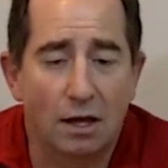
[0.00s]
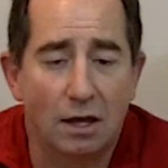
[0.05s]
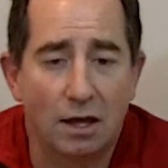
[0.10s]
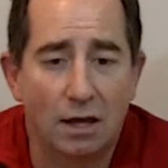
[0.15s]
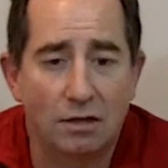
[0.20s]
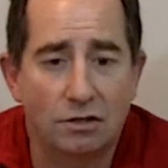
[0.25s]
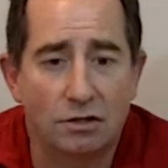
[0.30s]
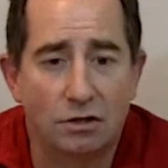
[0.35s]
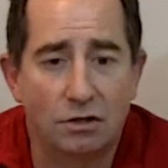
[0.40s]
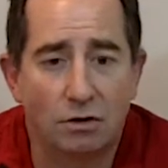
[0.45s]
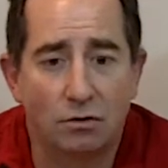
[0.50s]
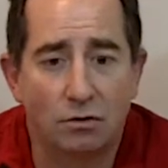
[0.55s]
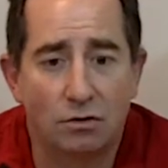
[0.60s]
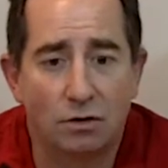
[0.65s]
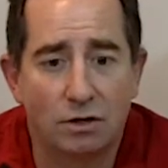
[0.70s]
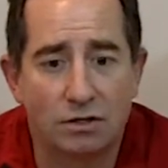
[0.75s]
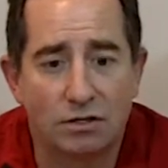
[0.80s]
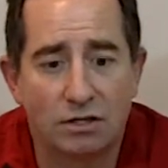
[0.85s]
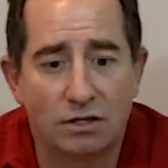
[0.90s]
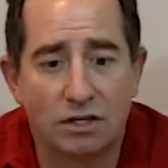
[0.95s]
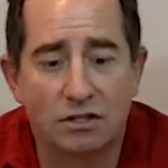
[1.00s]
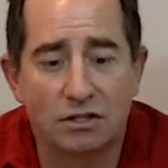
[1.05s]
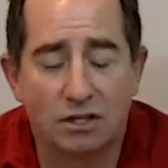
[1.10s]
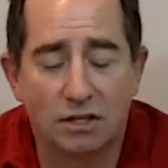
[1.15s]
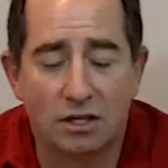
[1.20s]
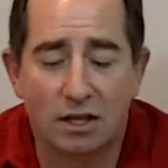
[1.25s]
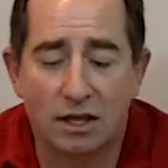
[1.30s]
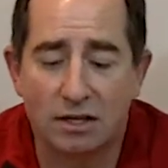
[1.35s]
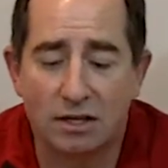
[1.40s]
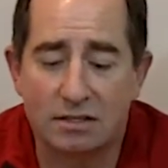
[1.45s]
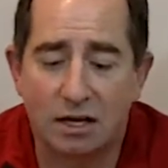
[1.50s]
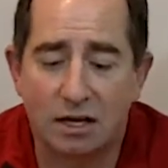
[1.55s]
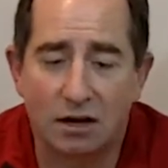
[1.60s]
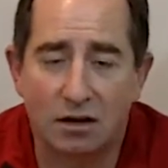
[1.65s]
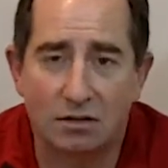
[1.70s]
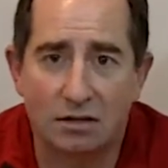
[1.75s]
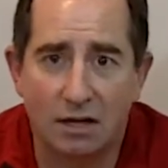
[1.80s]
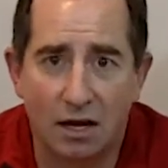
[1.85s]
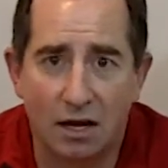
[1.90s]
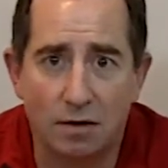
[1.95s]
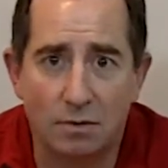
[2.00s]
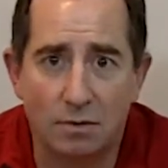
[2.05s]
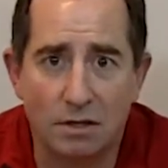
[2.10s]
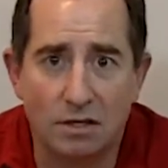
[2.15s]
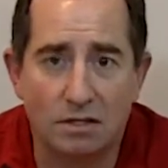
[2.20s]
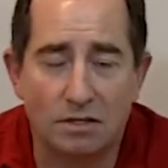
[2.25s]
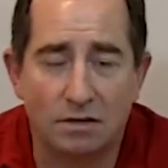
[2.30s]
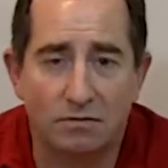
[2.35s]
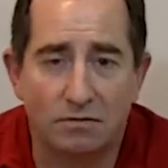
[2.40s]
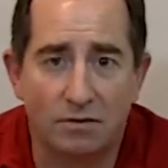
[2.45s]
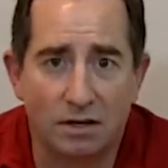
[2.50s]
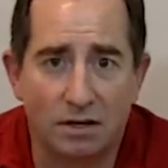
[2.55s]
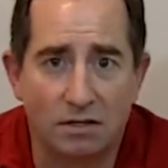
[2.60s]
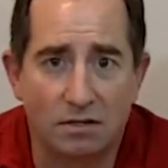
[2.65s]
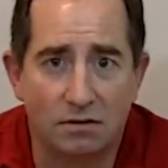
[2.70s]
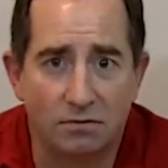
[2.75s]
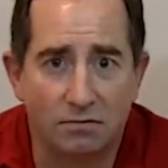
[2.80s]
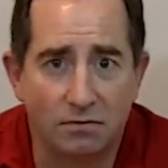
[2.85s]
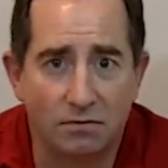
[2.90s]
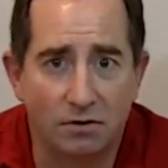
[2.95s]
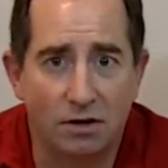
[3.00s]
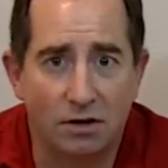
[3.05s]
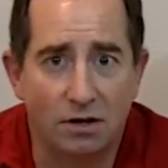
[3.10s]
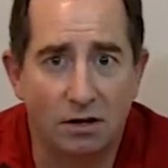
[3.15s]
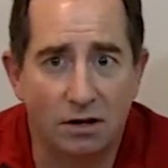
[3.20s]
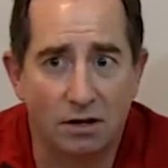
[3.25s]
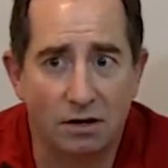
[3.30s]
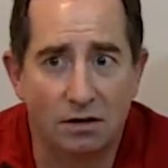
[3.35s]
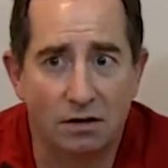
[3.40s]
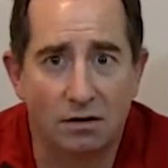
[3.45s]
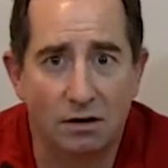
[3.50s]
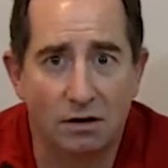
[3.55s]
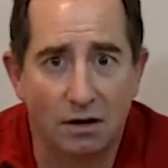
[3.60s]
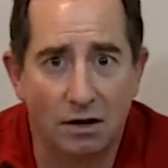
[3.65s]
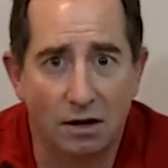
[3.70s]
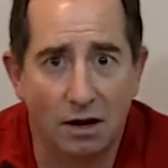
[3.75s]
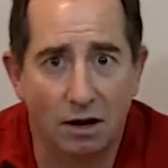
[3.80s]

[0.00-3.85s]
And so essentially, that's how diabetes affects the foot and